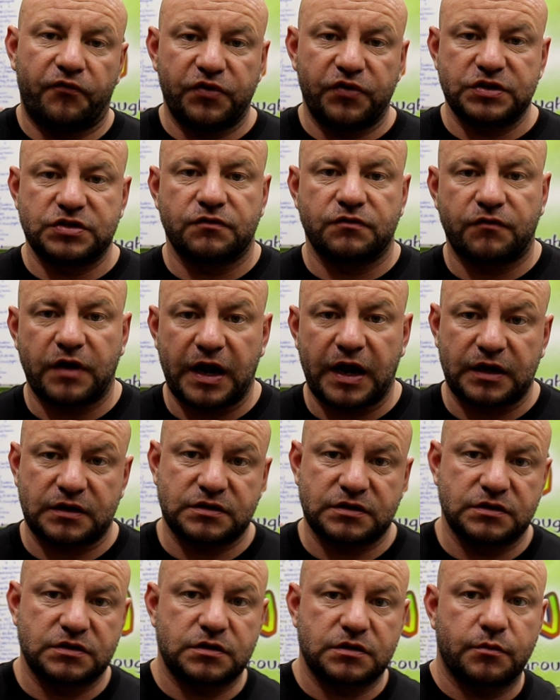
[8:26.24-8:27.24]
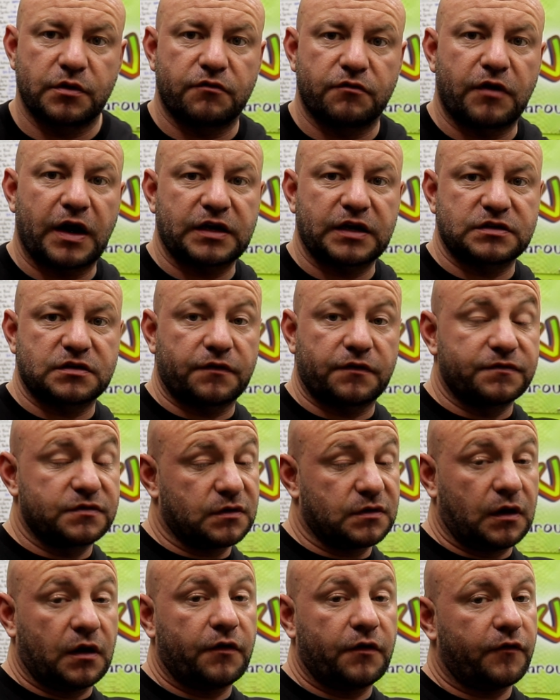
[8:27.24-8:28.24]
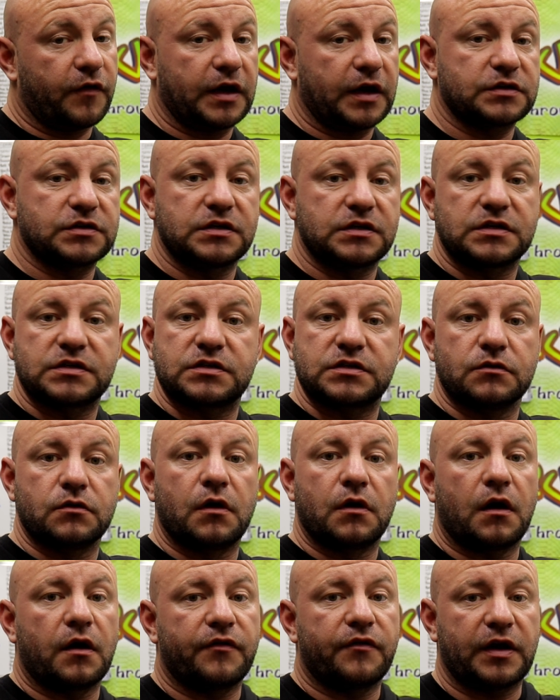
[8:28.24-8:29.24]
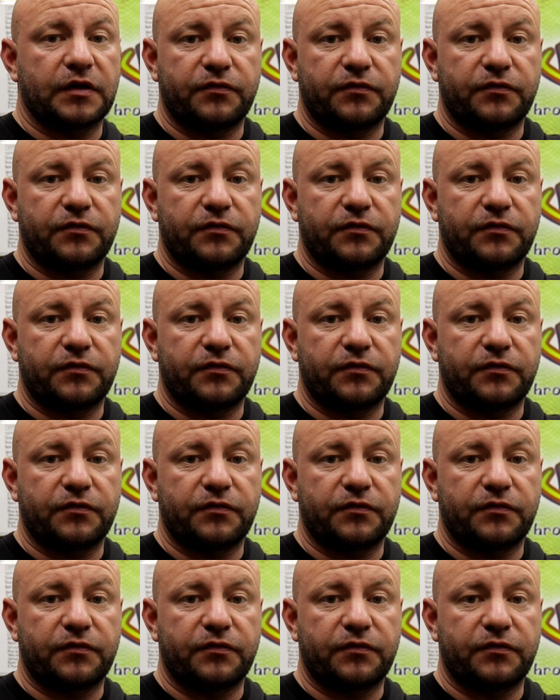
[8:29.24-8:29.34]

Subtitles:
vision racks, and some of the racks I've actually still got,